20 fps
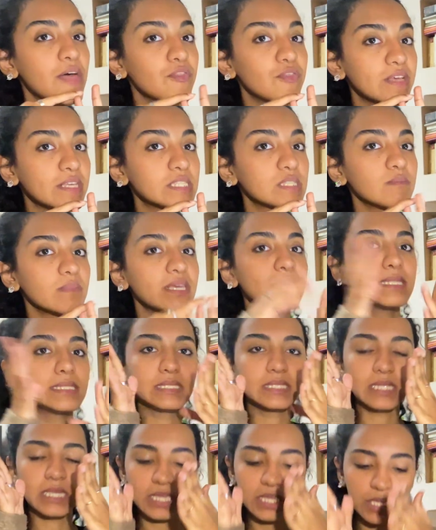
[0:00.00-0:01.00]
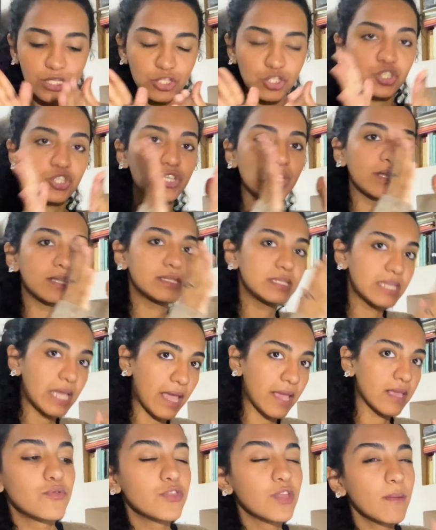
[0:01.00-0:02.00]
This means each
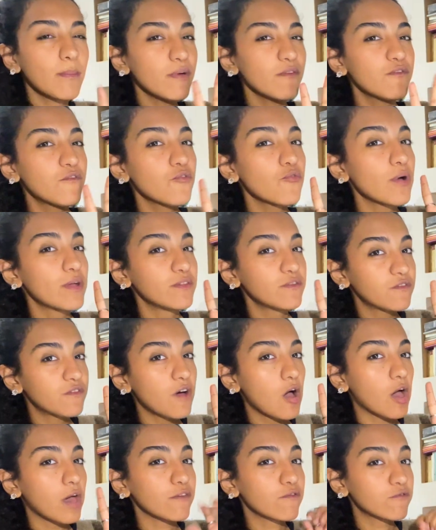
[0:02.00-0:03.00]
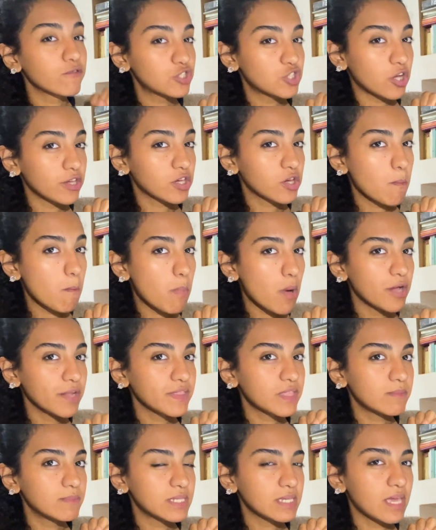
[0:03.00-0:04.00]
day. Number 4 and 5, which I combine
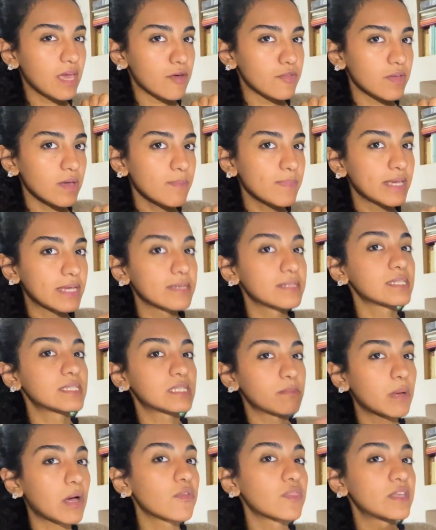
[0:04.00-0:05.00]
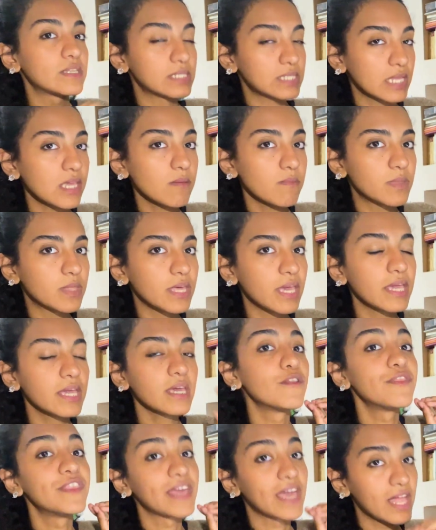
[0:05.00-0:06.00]
them together because it's about the same thing,
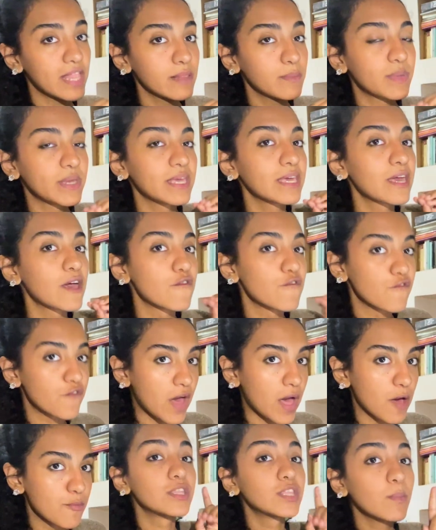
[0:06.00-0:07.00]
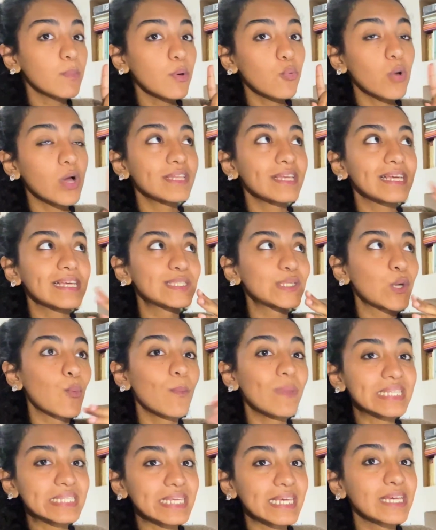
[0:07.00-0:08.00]
the helping verb. Number 1 is
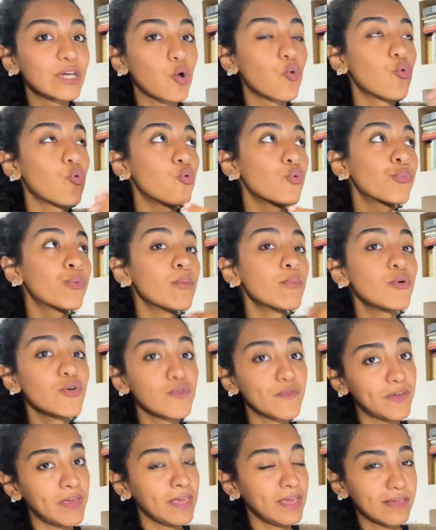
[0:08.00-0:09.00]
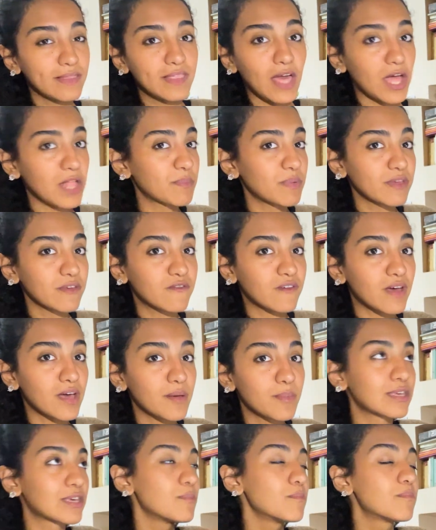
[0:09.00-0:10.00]
omitting or removing the helping
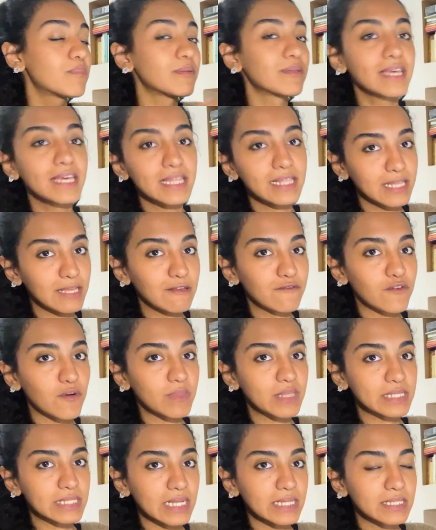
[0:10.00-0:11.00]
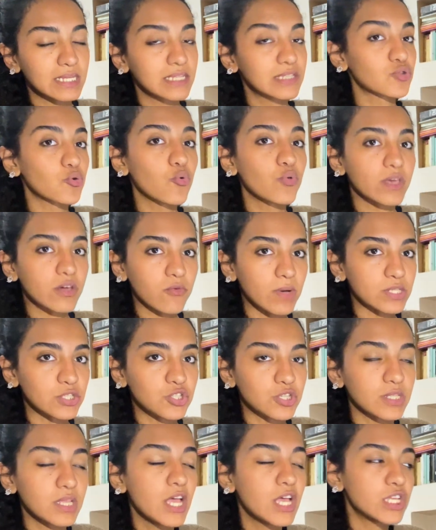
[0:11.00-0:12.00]
verb completely from the sentence or the
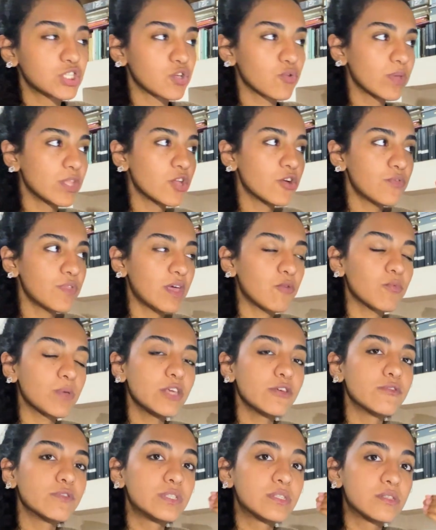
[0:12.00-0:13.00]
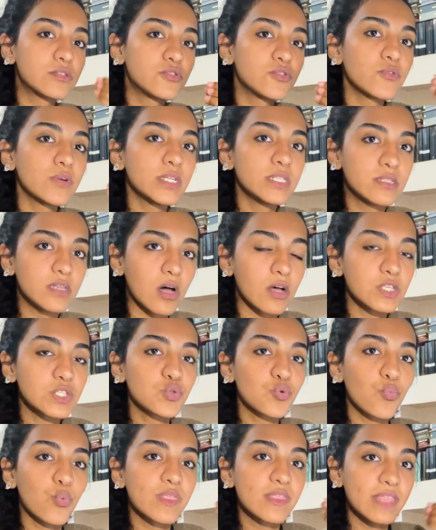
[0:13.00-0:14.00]
question. So we know that we use do and does
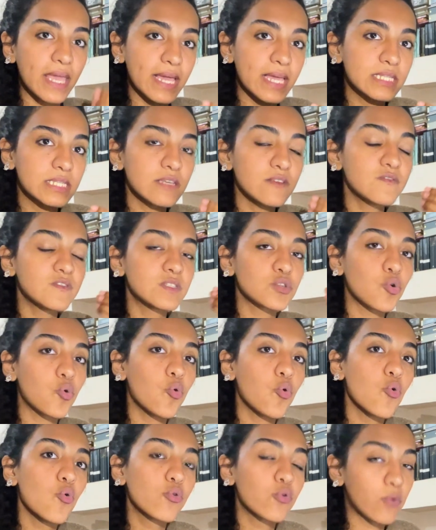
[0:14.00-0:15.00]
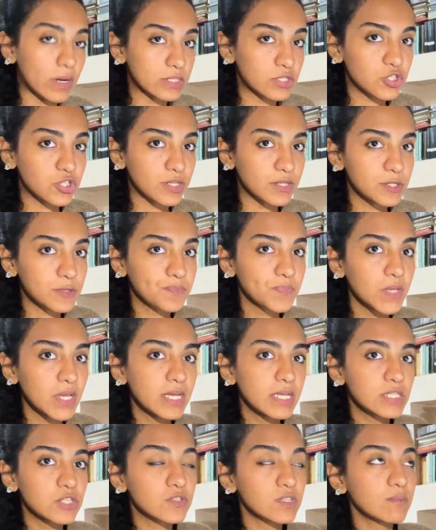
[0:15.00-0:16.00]
with negatives or questions.
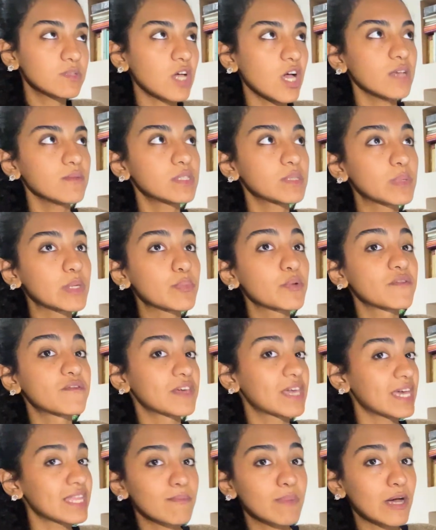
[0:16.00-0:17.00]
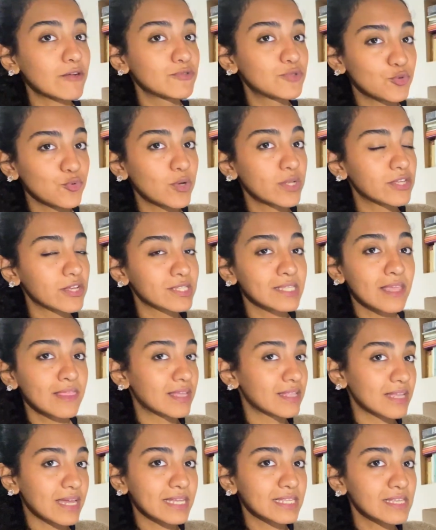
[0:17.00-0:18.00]
So sometimes people forget about do and does in the
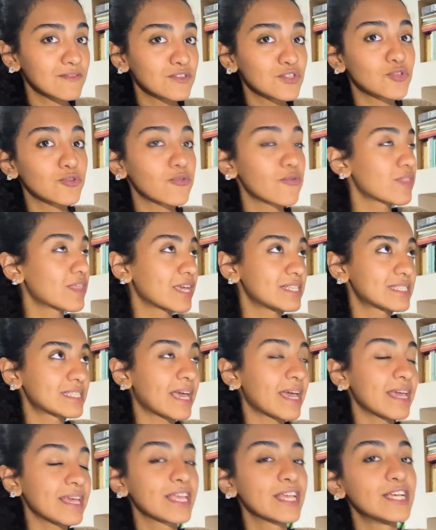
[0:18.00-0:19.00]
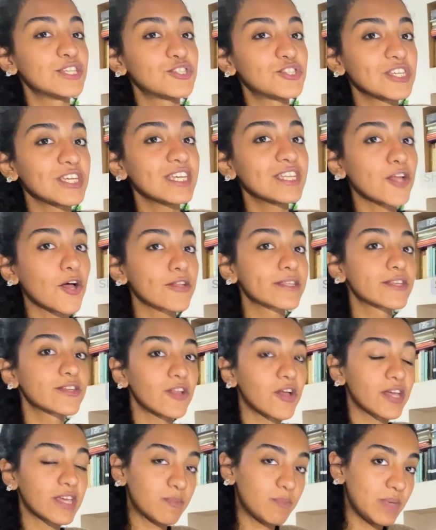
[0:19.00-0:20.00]
negative, so they say she not
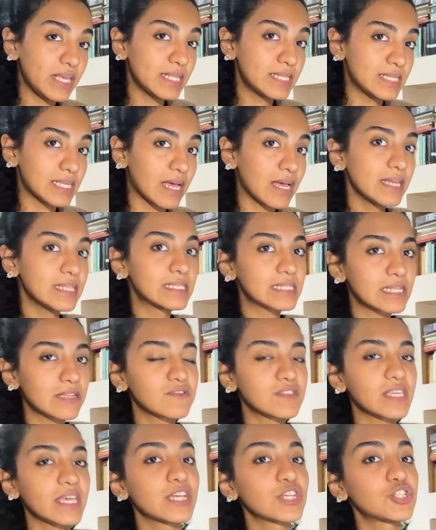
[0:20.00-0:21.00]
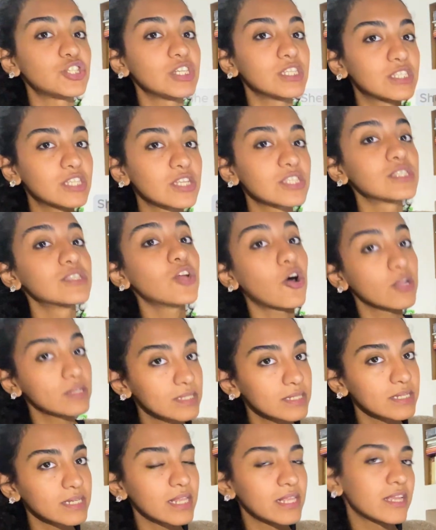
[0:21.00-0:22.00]
like pizza instead of saying she does
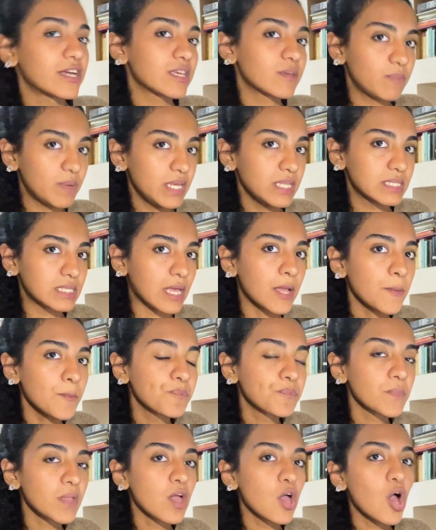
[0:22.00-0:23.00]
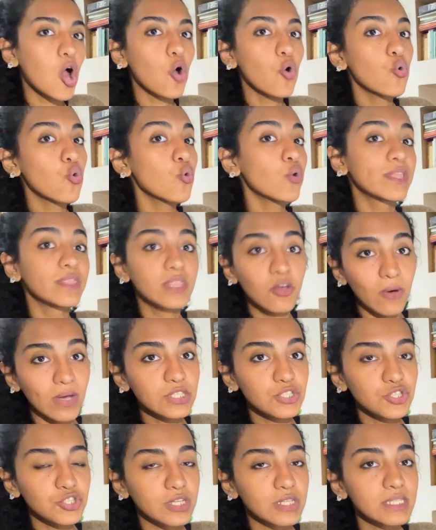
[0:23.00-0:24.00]
not like pizza. Or in
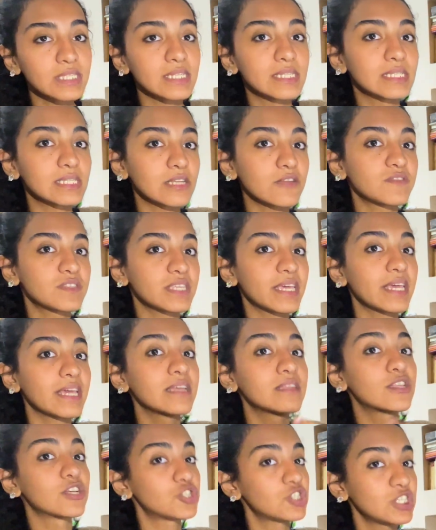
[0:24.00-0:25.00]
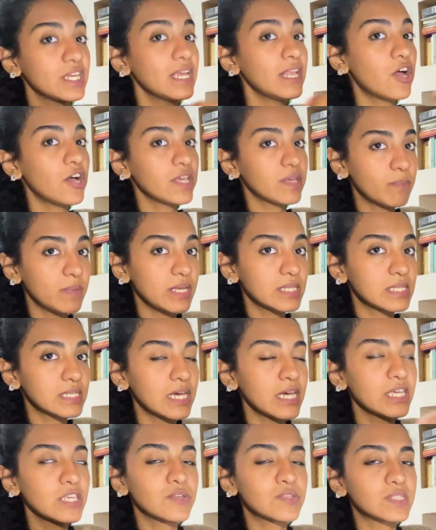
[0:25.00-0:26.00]
questions, instead of saying does she like
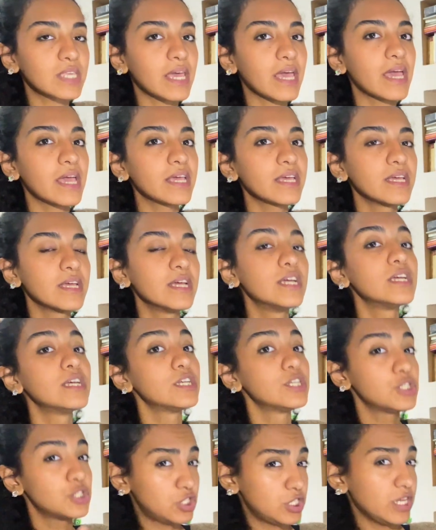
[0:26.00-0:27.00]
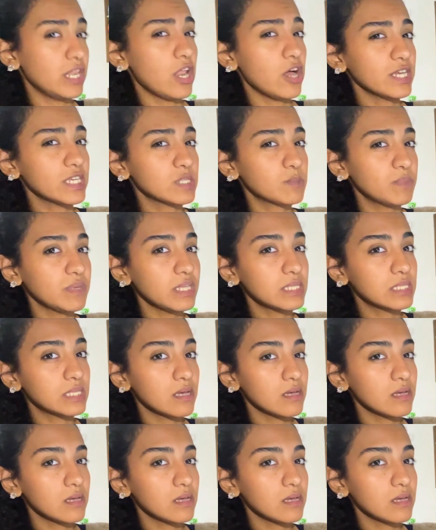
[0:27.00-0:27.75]
pizza, you say she likes pizza.